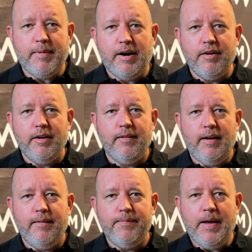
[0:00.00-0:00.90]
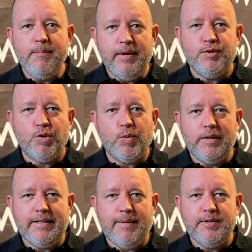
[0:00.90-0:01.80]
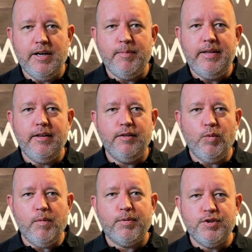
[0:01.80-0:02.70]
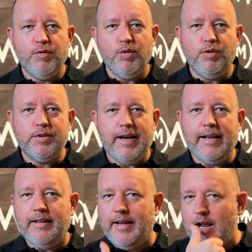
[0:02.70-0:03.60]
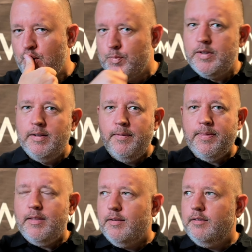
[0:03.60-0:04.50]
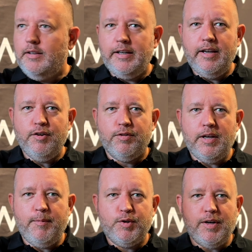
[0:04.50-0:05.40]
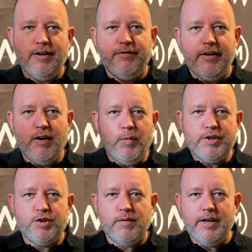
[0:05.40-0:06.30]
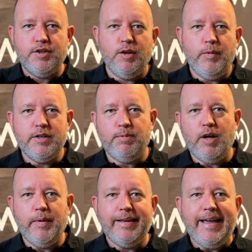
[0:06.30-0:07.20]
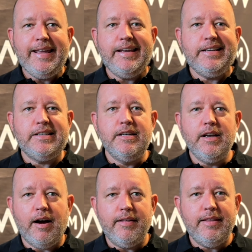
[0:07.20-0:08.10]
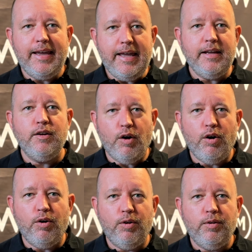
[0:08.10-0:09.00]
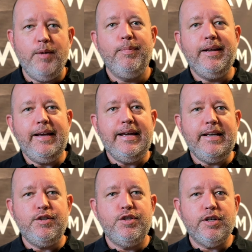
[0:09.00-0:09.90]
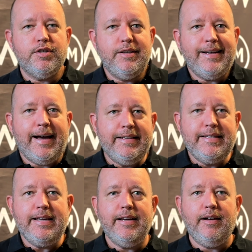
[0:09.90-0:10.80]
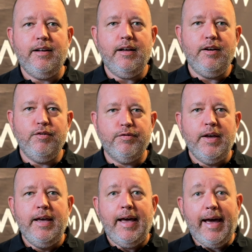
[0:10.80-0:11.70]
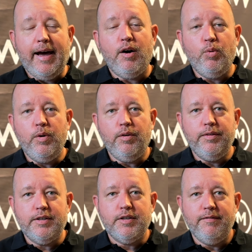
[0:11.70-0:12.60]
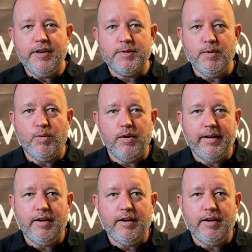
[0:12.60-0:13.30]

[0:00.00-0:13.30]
I heard a mentor one time tell me that the 1% rule is kind of like licking your thumb and trying to figure out which direction the wind's blowing. It is not the end all, but it is just an idea of how will this investment work?